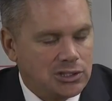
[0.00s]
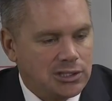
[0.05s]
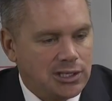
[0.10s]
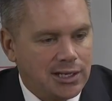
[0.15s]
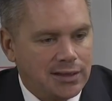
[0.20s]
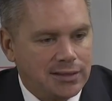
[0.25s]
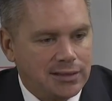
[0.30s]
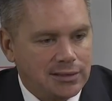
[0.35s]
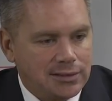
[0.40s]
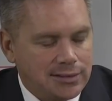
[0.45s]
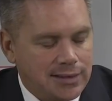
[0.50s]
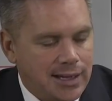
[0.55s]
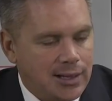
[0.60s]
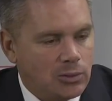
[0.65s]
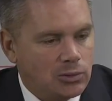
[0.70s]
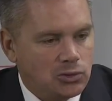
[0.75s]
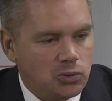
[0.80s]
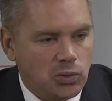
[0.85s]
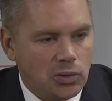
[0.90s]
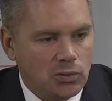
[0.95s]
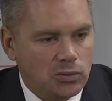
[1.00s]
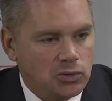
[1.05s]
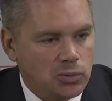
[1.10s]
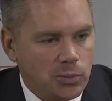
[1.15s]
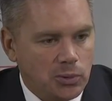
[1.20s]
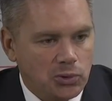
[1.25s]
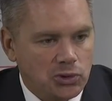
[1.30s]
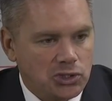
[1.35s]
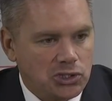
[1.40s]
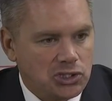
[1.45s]
And I think that was what was
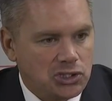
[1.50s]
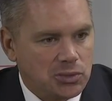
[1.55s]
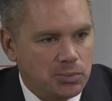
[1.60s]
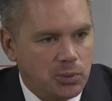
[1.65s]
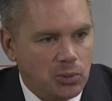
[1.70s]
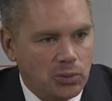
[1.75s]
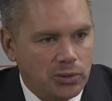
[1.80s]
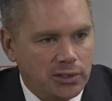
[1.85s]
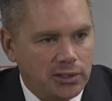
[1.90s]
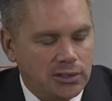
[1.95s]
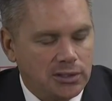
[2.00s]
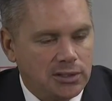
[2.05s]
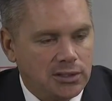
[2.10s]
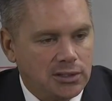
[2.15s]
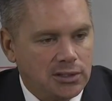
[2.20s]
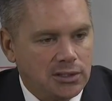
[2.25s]
most disappointing.